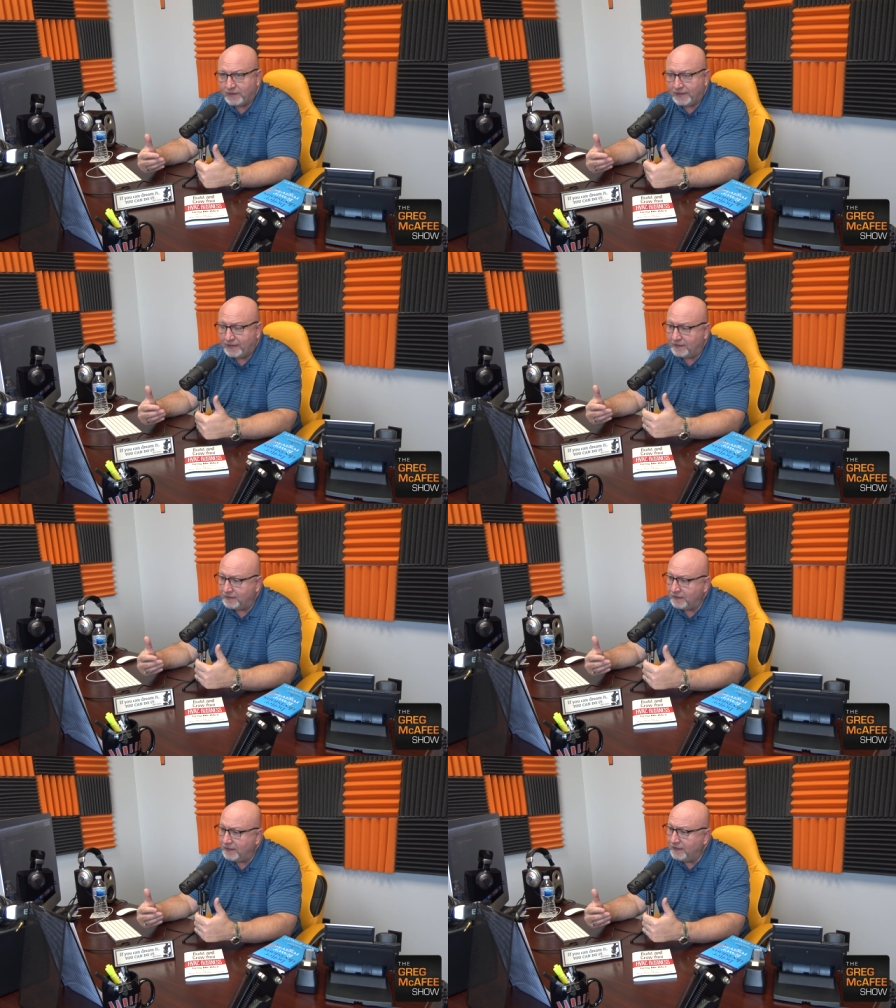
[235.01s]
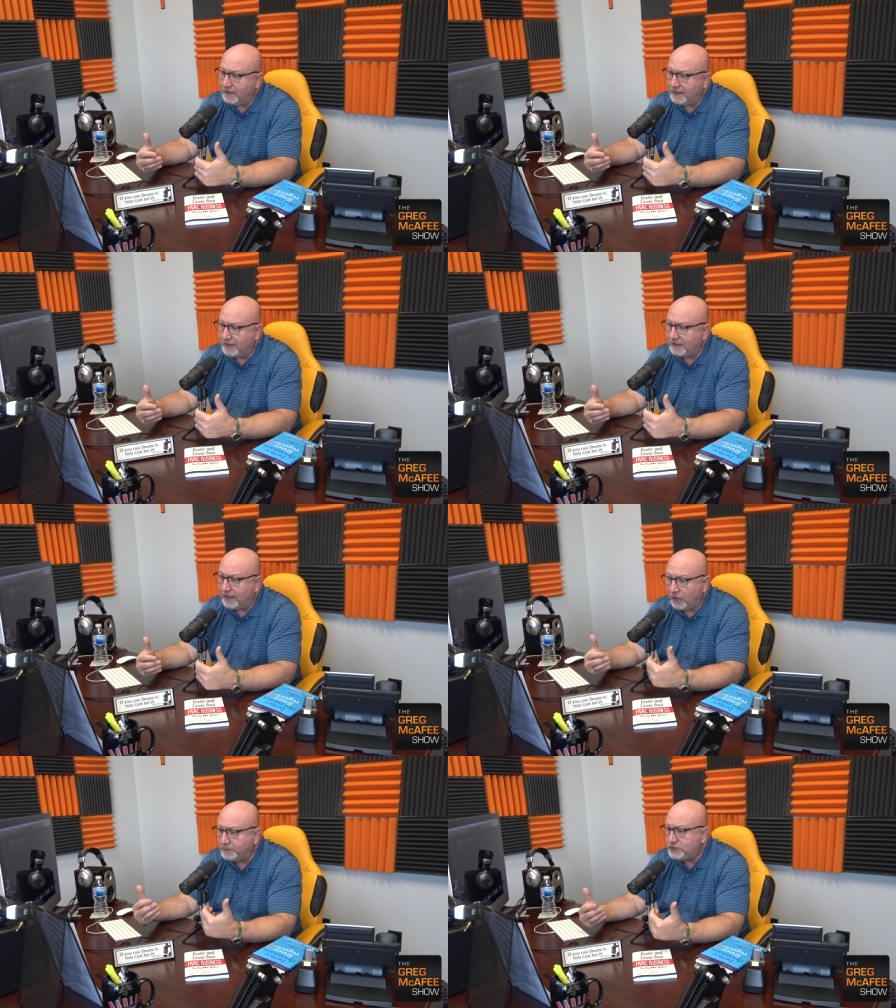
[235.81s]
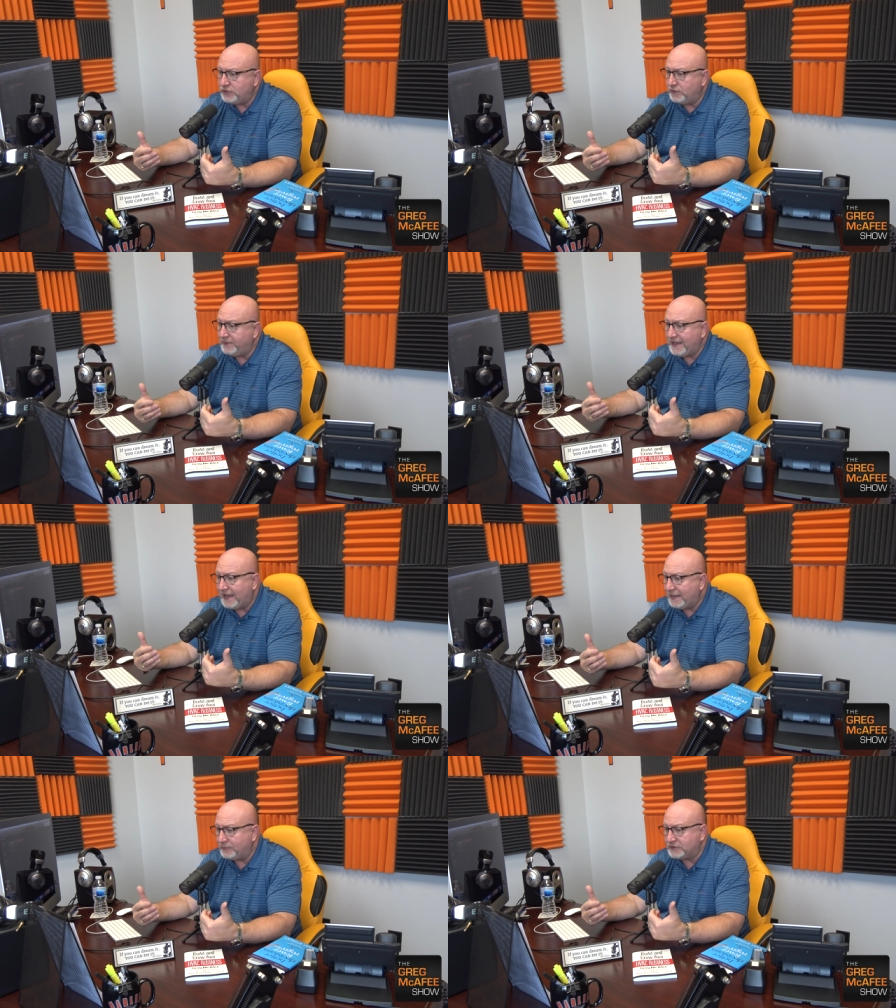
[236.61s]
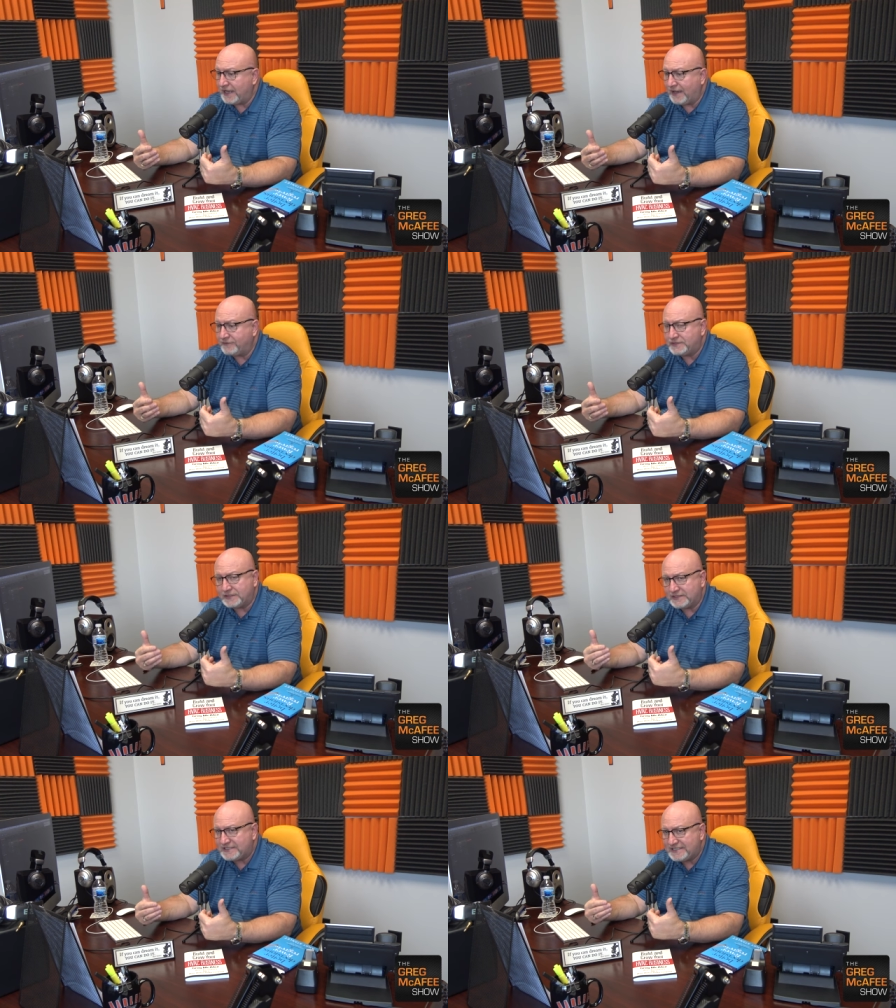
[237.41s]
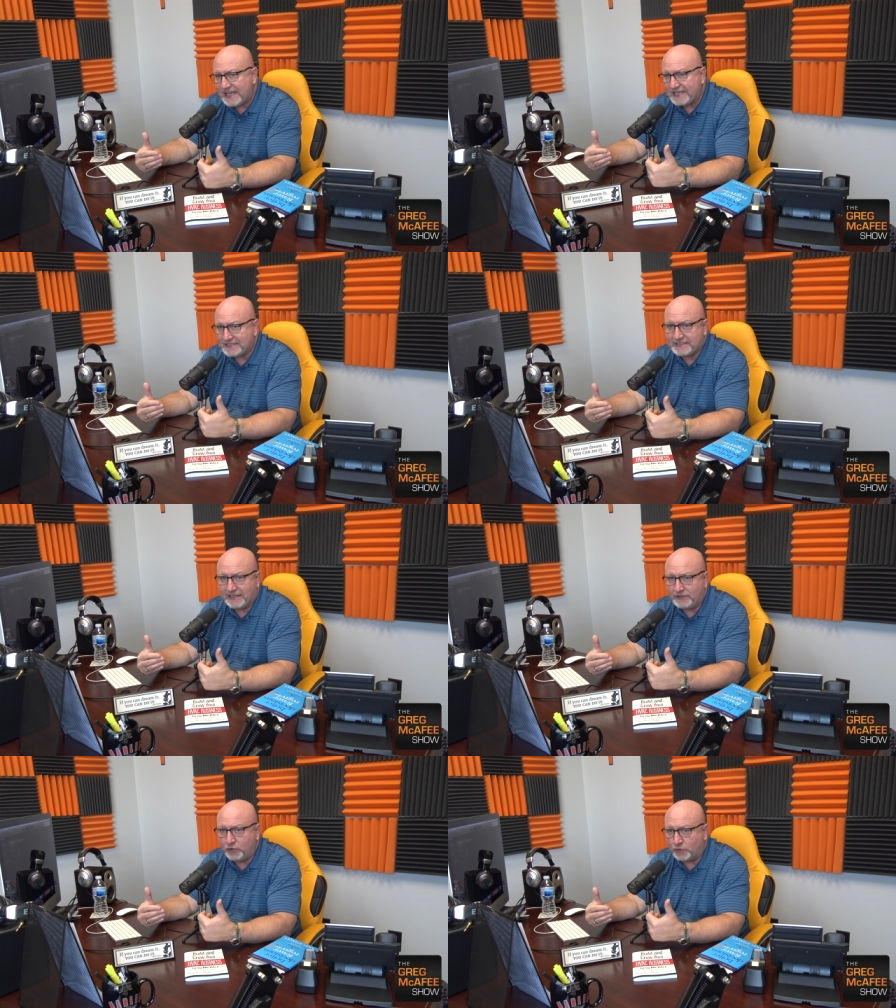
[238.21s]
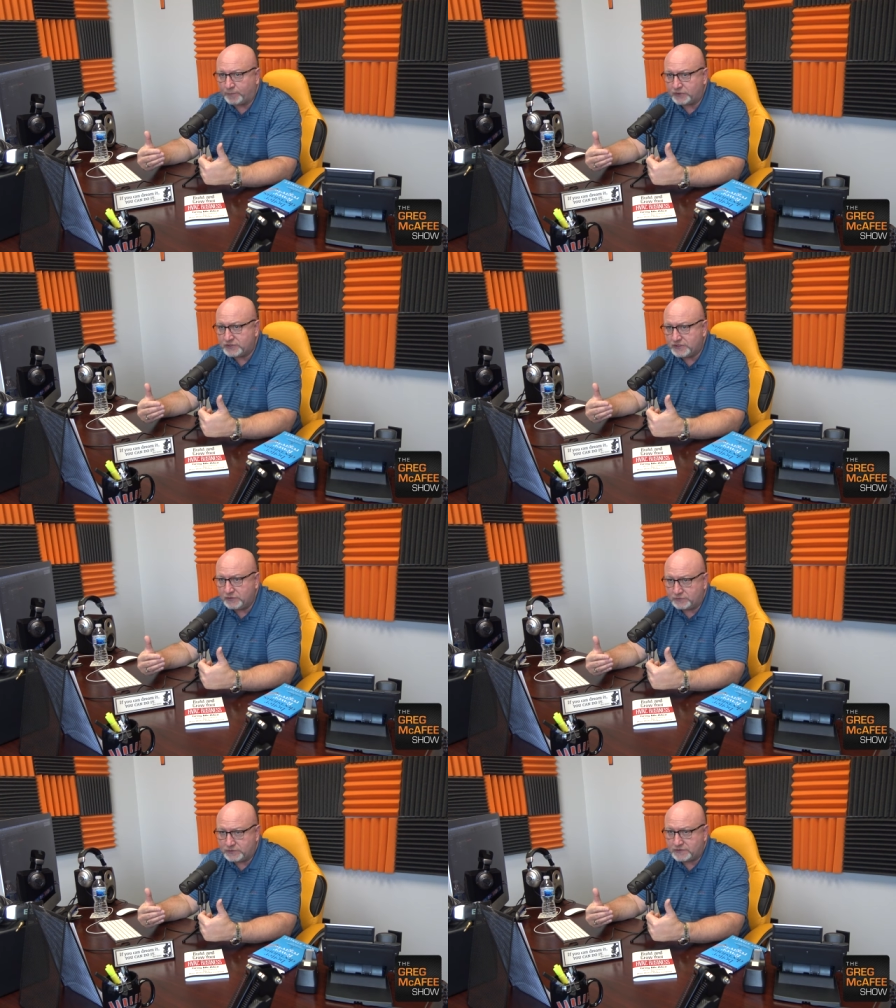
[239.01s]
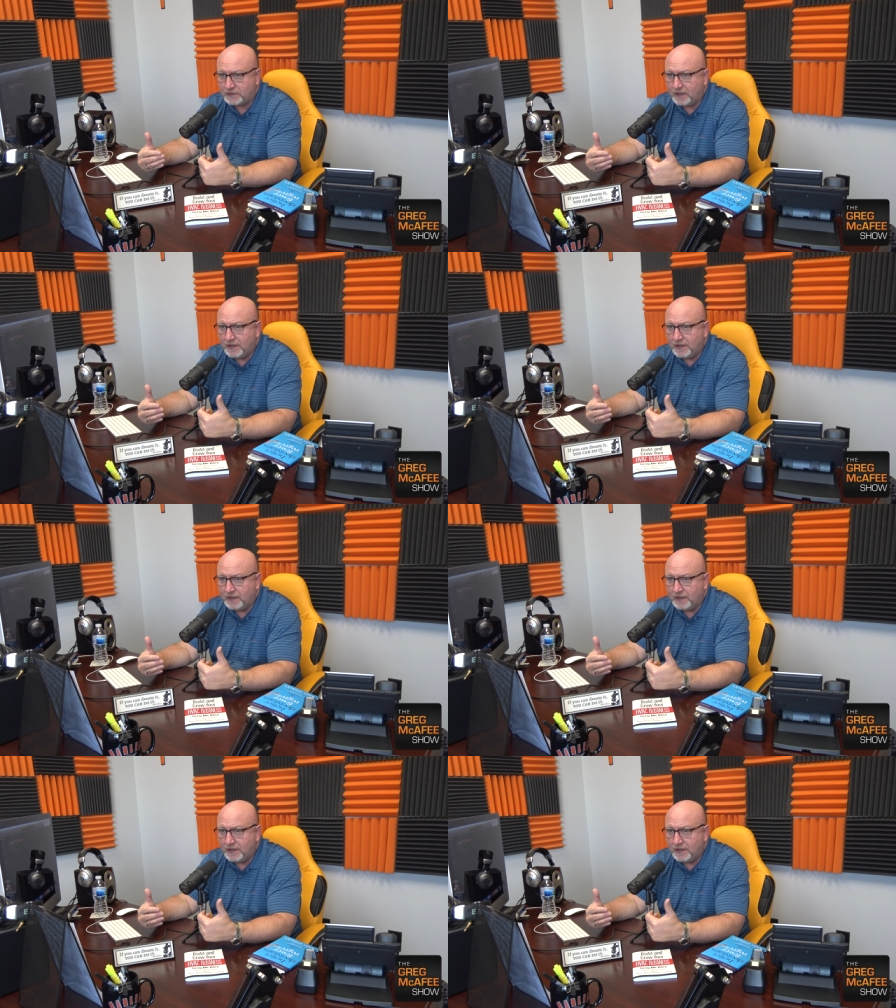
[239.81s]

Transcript: And it helps you to be able to have success in your pursuits.